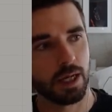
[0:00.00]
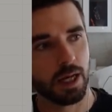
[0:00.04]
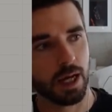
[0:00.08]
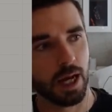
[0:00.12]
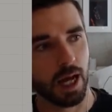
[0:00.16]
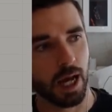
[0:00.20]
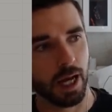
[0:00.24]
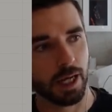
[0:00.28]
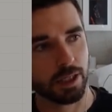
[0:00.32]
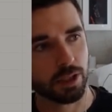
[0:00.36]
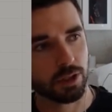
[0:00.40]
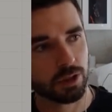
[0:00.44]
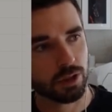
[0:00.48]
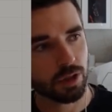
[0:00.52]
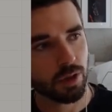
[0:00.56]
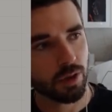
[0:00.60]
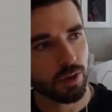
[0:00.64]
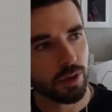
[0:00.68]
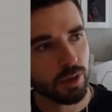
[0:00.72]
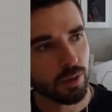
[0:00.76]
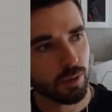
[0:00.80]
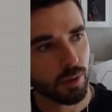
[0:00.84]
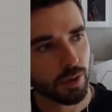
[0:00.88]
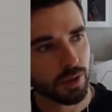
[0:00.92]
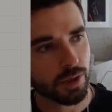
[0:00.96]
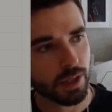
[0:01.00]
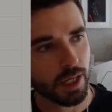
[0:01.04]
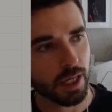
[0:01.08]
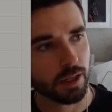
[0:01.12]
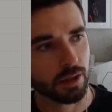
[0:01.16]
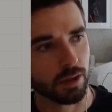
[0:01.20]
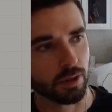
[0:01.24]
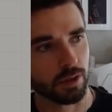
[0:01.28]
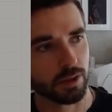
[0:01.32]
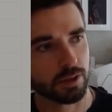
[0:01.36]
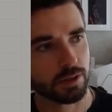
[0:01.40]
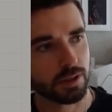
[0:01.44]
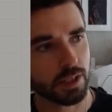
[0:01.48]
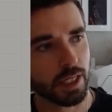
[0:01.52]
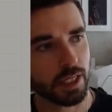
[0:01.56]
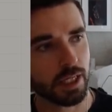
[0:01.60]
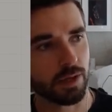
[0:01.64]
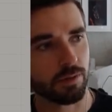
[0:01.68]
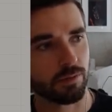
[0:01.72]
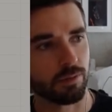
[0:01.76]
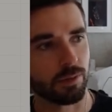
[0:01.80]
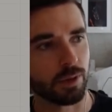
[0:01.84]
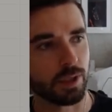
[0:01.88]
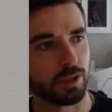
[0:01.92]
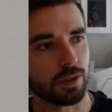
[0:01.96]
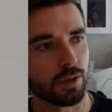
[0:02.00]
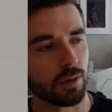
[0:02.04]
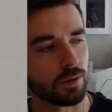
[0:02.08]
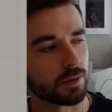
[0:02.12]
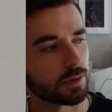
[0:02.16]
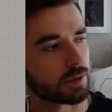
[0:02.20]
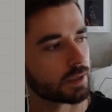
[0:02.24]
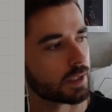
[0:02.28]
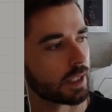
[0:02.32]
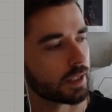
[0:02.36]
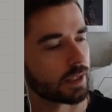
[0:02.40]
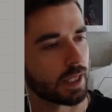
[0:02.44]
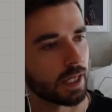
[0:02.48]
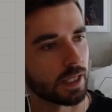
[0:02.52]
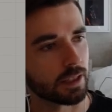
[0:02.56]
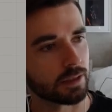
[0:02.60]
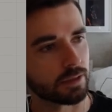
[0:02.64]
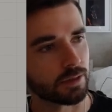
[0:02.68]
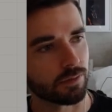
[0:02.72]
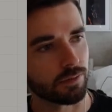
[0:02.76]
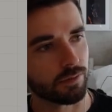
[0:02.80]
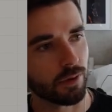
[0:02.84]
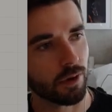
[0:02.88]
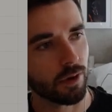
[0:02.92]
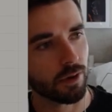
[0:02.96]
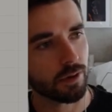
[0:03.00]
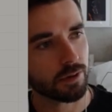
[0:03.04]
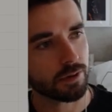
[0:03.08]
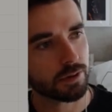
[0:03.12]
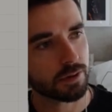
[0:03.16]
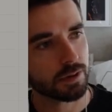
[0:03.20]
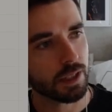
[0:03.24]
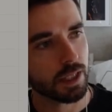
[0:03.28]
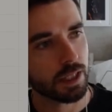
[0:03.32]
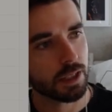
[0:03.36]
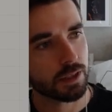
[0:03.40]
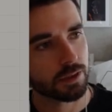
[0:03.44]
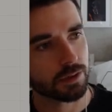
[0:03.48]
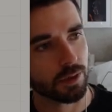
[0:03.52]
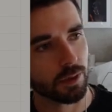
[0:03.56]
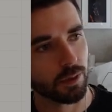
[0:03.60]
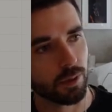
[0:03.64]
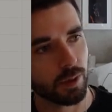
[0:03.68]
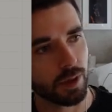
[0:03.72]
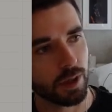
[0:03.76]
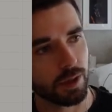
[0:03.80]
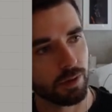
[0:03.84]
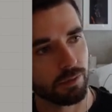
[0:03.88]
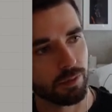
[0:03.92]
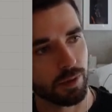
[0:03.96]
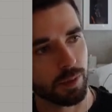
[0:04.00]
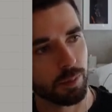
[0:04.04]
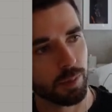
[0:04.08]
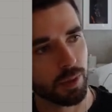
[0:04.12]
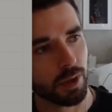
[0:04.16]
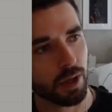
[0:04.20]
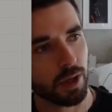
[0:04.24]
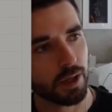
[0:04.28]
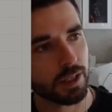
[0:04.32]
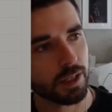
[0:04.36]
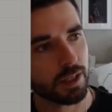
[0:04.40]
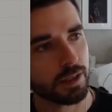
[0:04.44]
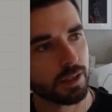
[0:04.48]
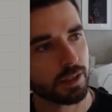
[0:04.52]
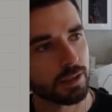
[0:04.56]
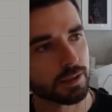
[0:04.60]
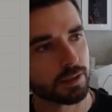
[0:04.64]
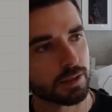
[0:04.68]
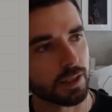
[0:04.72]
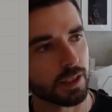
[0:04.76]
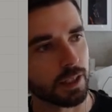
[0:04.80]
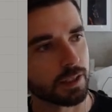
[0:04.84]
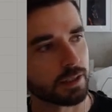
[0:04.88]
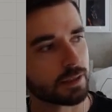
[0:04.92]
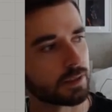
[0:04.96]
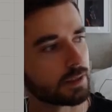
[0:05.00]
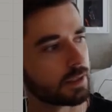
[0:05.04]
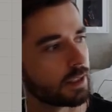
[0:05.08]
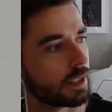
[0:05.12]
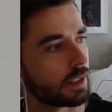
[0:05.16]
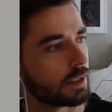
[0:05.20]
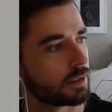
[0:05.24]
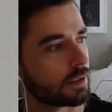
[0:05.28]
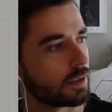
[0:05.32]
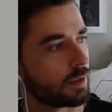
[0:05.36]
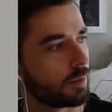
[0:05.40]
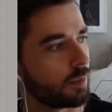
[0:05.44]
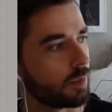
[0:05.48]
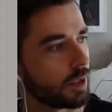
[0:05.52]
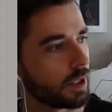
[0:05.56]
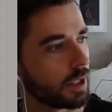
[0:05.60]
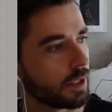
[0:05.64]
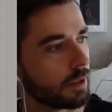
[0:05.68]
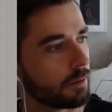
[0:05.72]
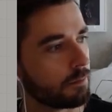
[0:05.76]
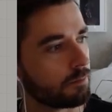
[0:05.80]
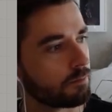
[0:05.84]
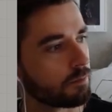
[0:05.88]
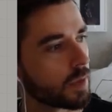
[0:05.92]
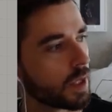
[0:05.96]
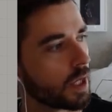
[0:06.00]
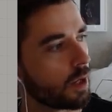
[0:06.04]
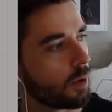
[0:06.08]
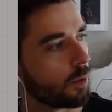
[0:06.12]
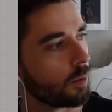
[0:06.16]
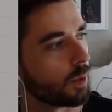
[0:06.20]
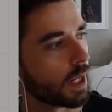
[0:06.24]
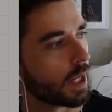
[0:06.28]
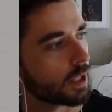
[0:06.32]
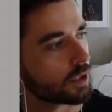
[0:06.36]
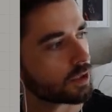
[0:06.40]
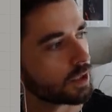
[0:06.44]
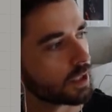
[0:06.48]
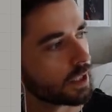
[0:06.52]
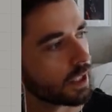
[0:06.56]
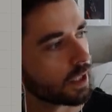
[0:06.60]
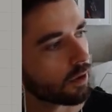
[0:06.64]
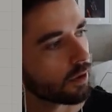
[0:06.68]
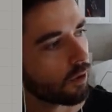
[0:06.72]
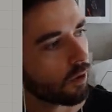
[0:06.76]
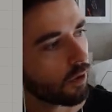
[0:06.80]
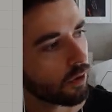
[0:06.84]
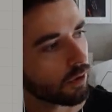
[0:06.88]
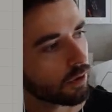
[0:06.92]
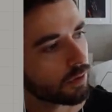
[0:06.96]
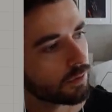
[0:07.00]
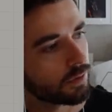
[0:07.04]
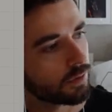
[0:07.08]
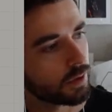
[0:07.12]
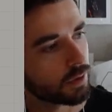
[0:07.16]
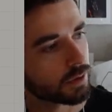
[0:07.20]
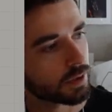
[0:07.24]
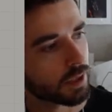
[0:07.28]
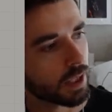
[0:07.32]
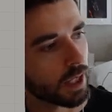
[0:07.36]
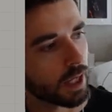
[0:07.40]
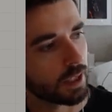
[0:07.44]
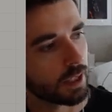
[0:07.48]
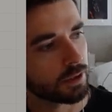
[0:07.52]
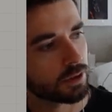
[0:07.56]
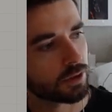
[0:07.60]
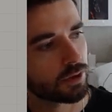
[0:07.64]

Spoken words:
I can show you what that looks like if we don't set that to false. So if we plug in this list into B, we actually get all of those lines